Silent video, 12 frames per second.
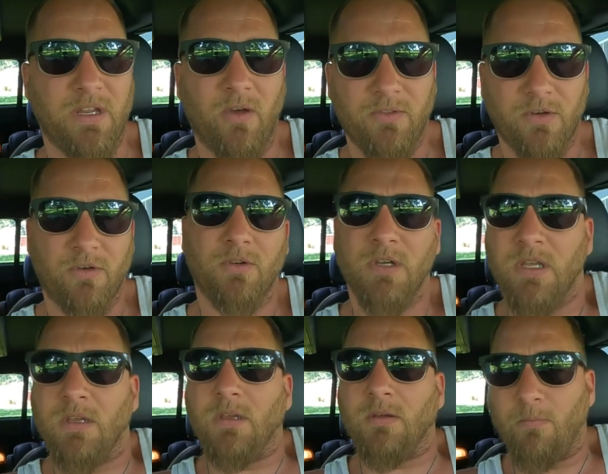Now they're
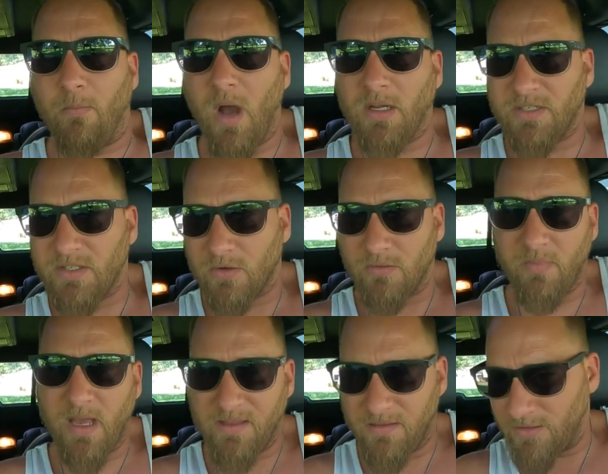monitored
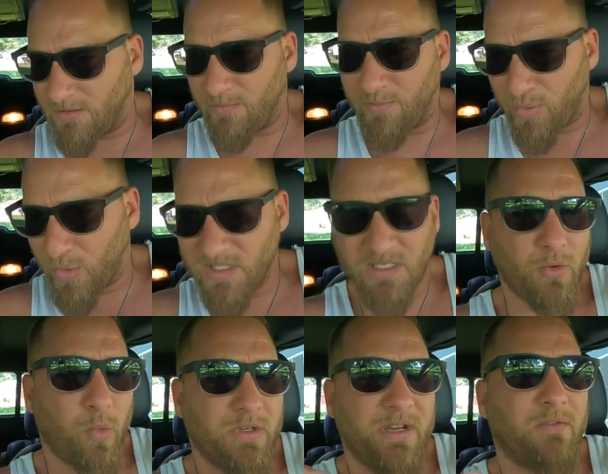by the prison
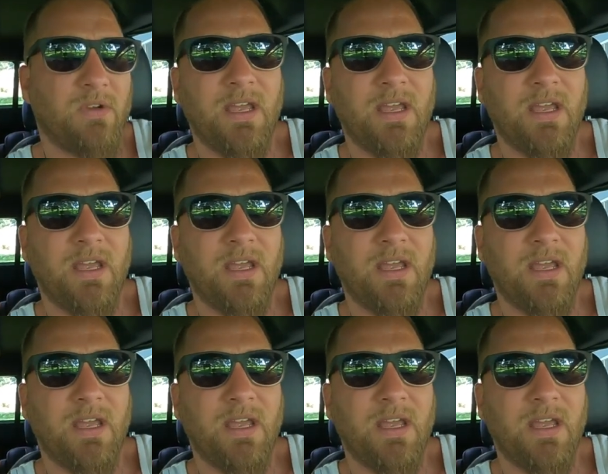or whatever.